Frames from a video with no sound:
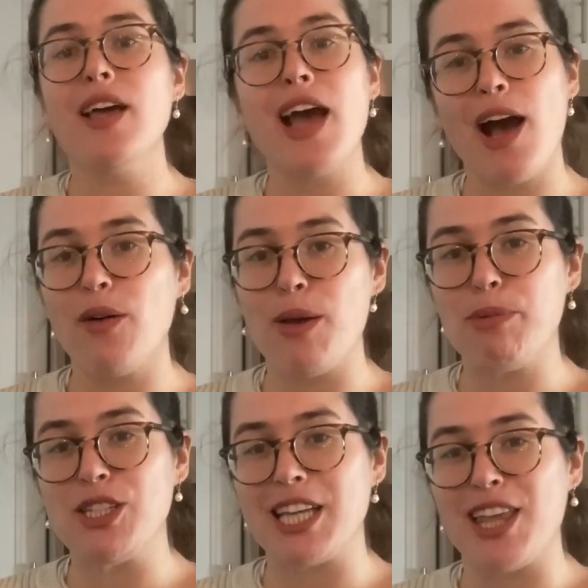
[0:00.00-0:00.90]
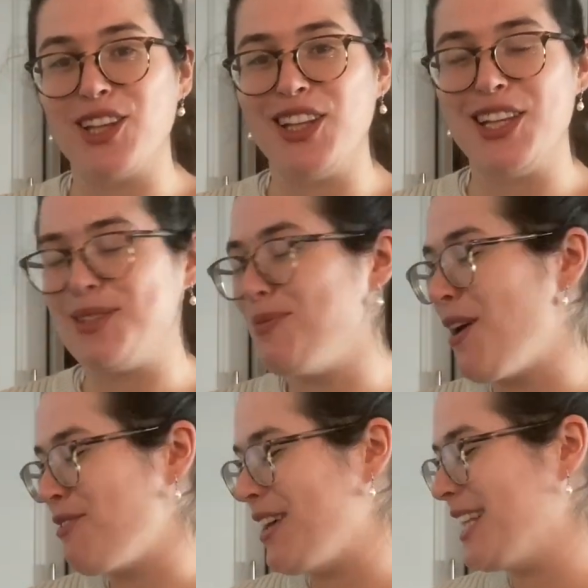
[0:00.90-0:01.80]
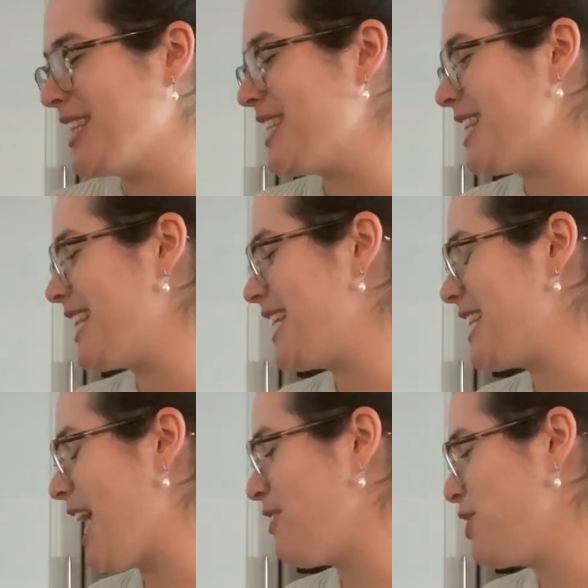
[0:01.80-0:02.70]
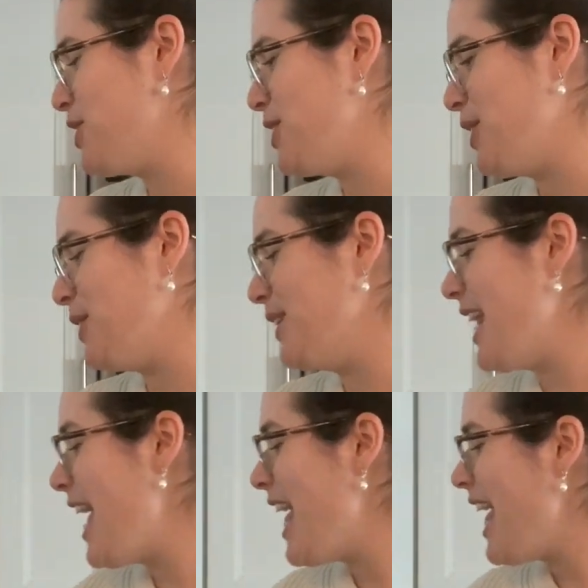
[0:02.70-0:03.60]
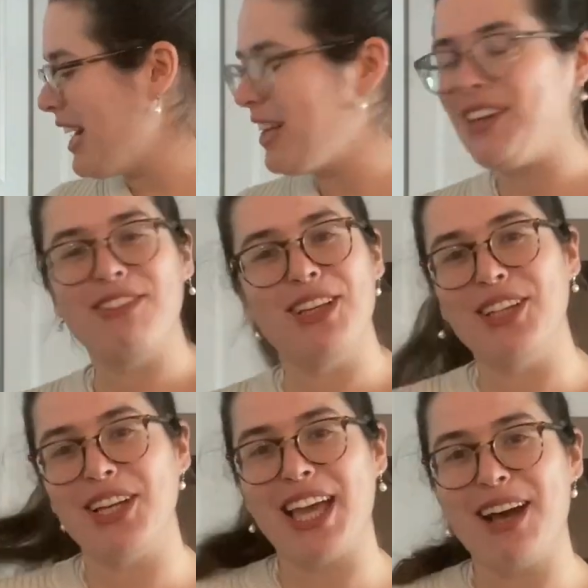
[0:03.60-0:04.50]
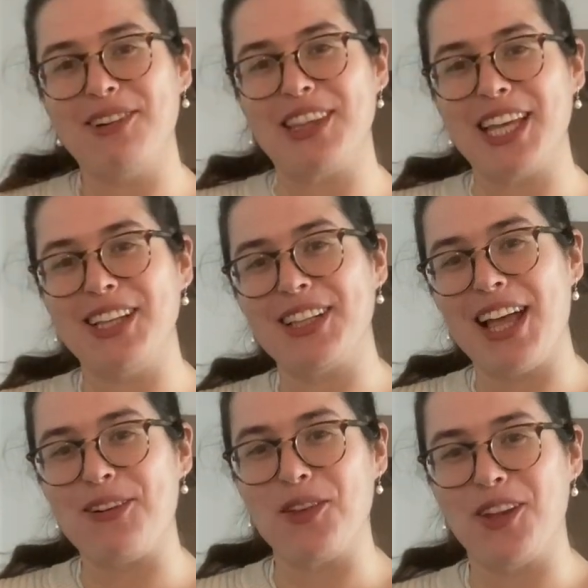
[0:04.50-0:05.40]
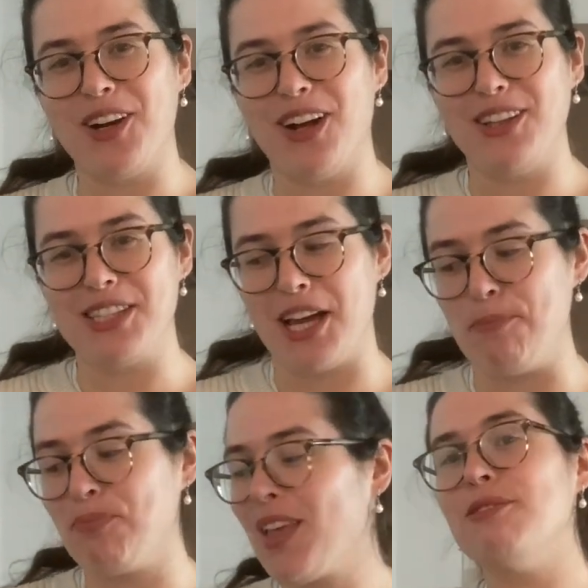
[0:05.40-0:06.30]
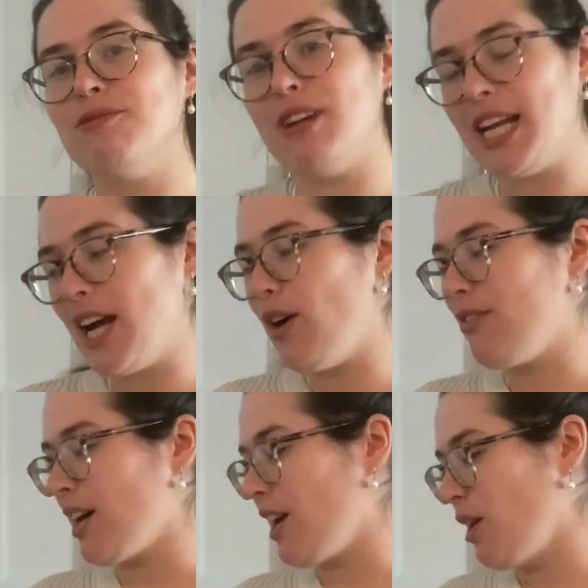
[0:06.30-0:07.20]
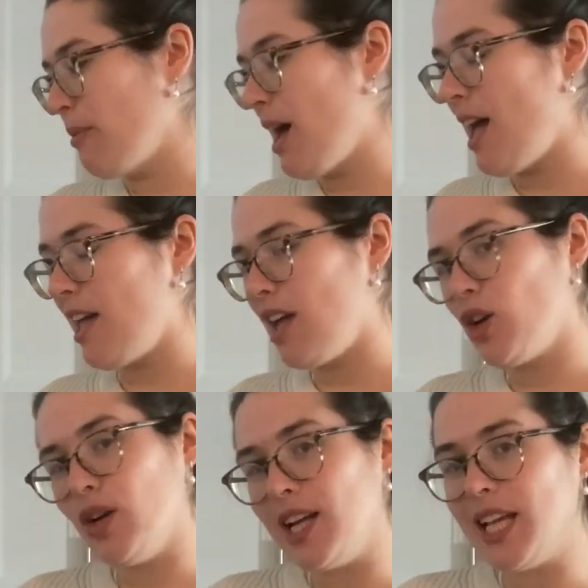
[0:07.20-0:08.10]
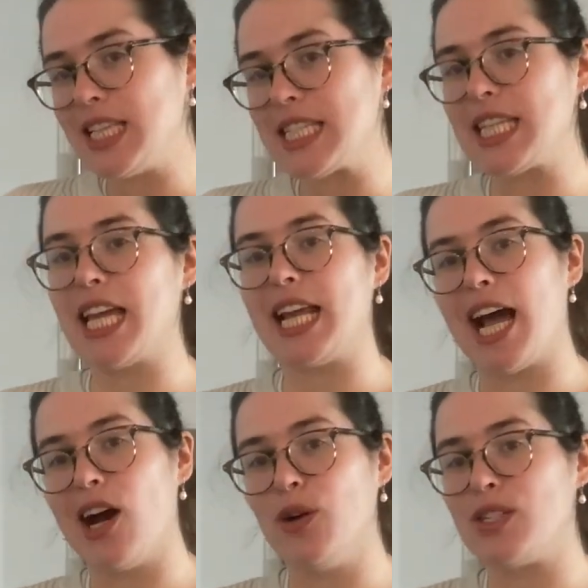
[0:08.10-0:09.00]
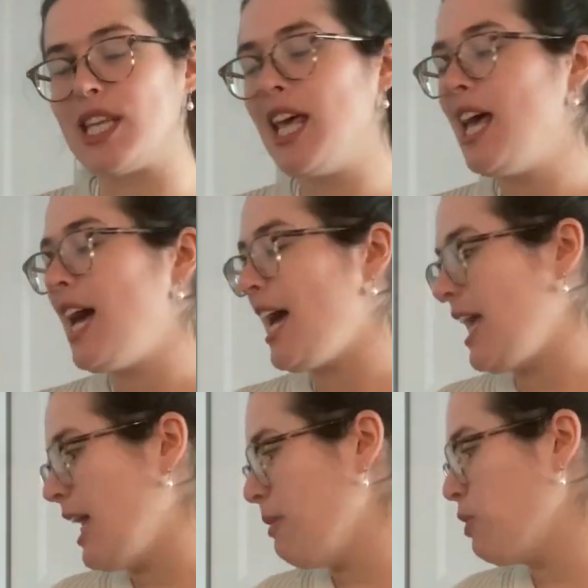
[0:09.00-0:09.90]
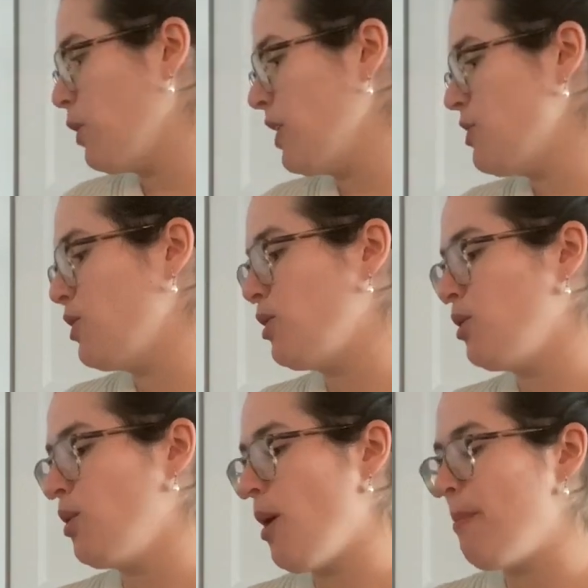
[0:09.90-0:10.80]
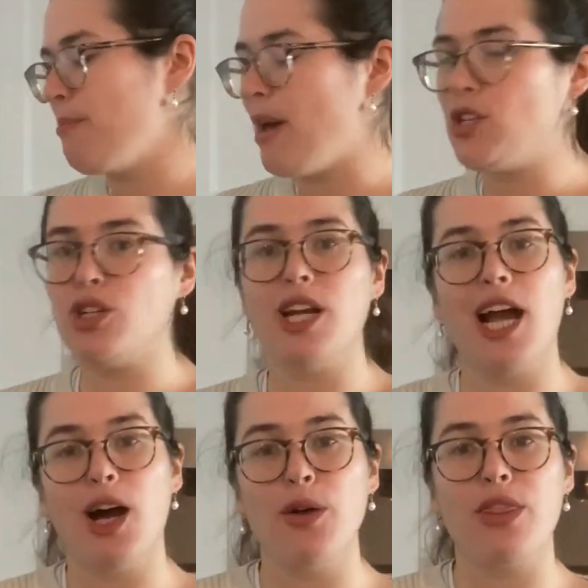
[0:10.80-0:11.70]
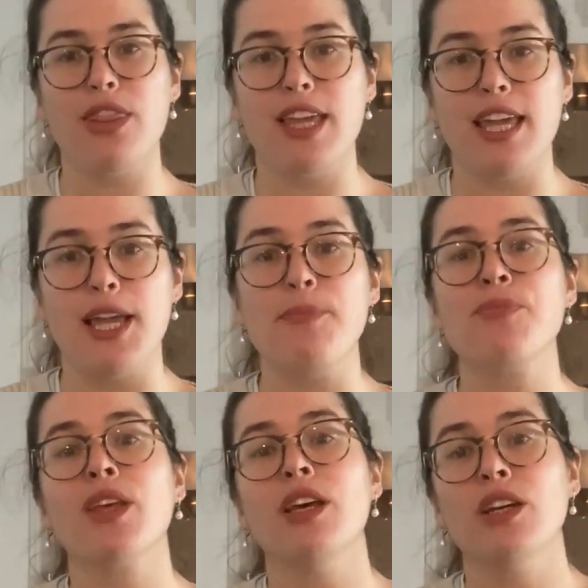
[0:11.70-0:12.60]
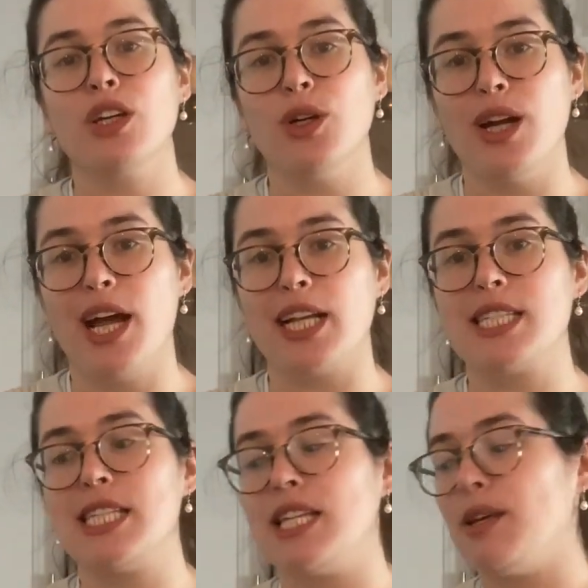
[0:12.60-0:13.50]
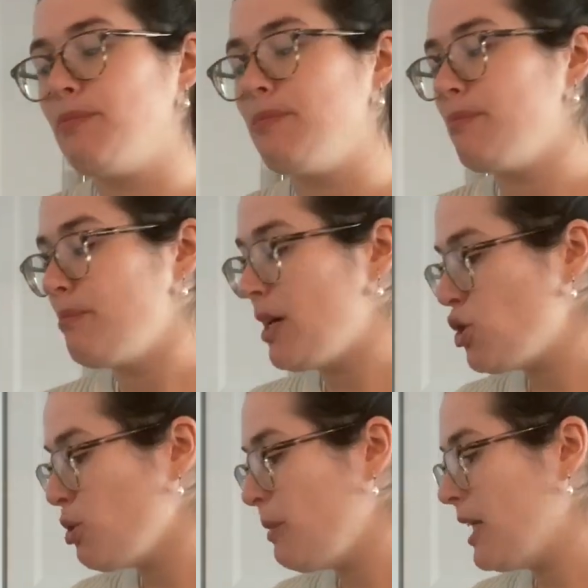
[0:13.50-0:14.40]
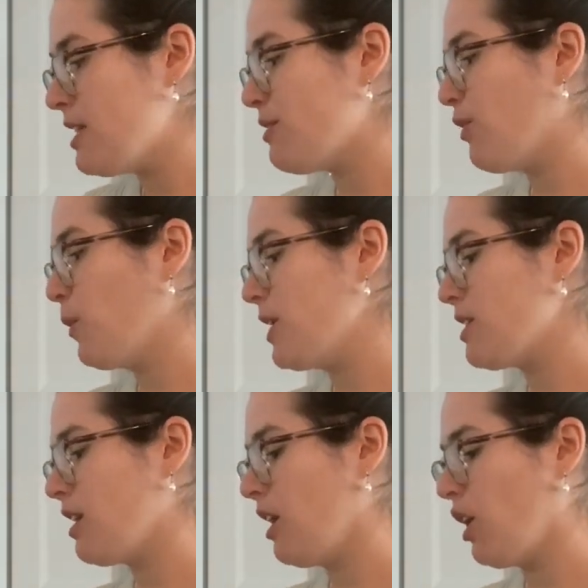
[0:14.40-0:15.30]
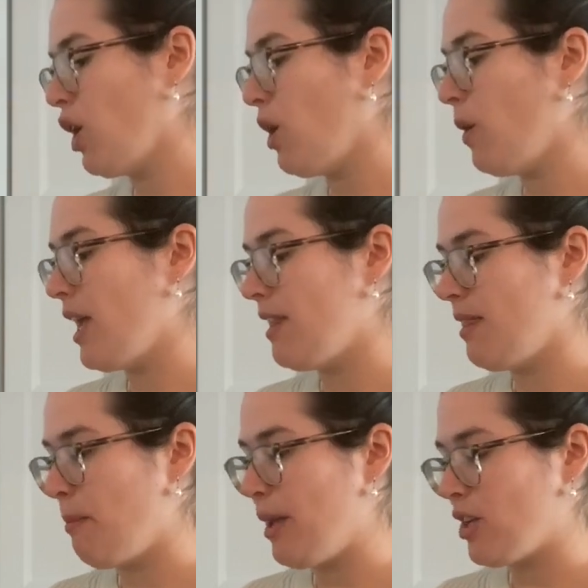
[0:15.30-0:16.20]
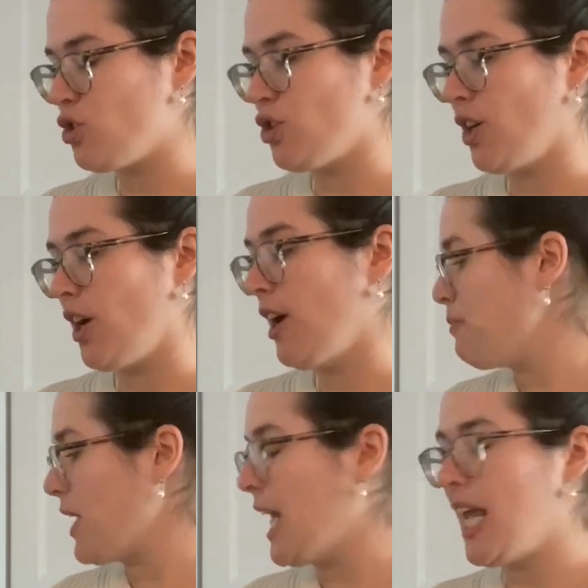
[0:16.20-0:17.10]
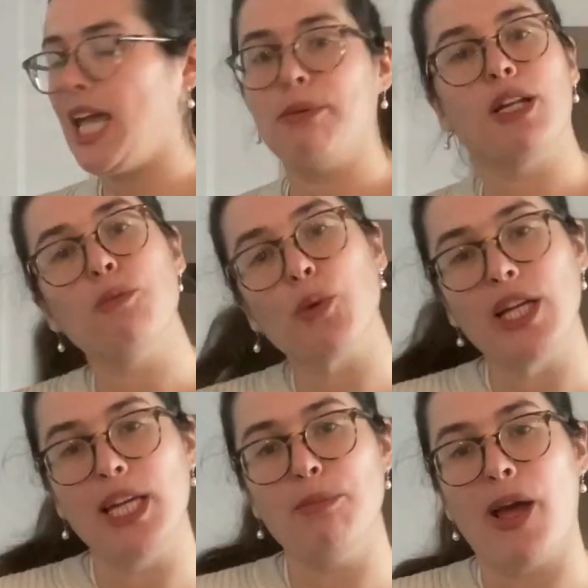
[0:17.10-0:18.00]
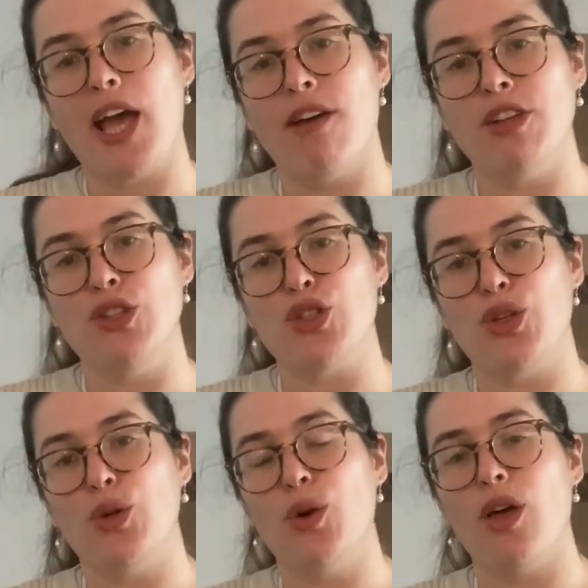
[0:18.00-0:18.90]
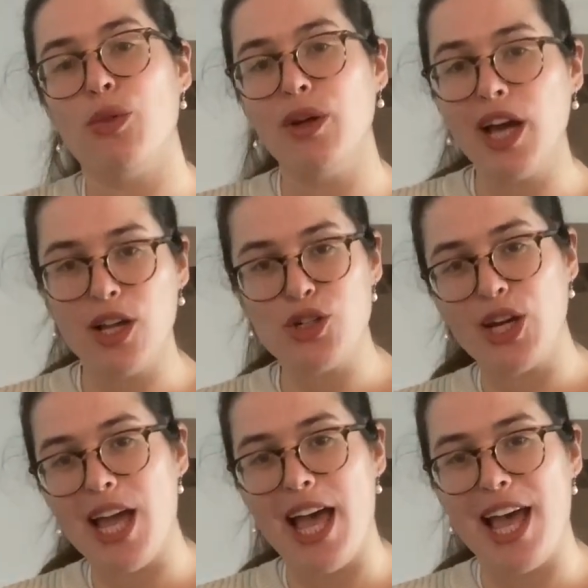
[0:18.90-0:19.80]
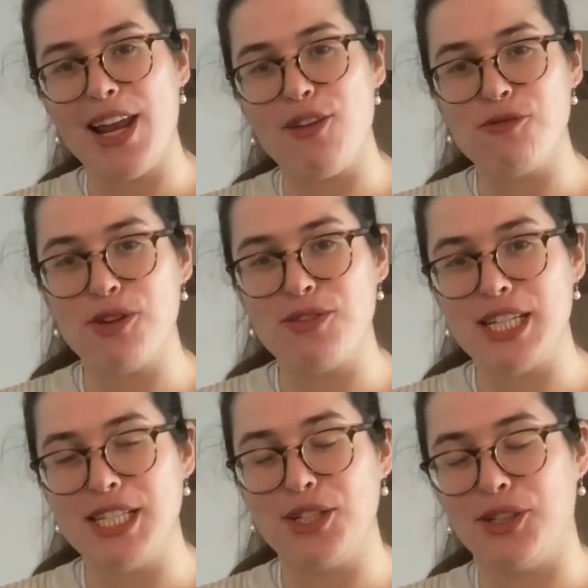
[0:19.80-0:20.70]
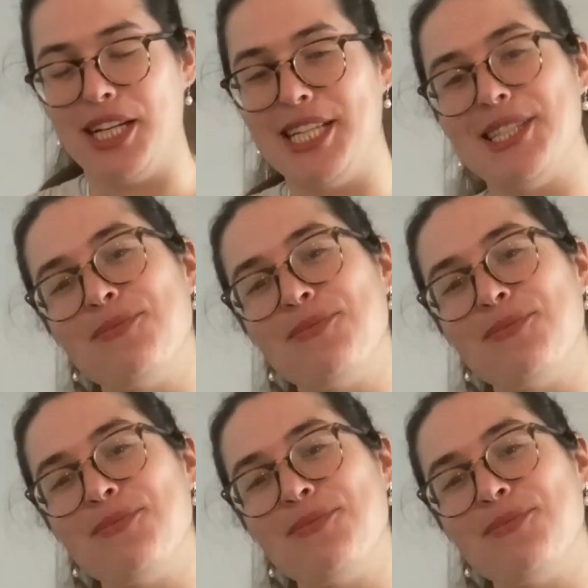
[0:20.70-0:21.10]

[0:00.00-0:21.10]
how I put together these muffins this afternoon, and I'll give you a look at what they look like when they're all done. Right now I've got all my ingredients laid out. I am going to measure out the correct measurements for what's gonna go in the mixture, and I am gonna preheat my oven to 350 degrees.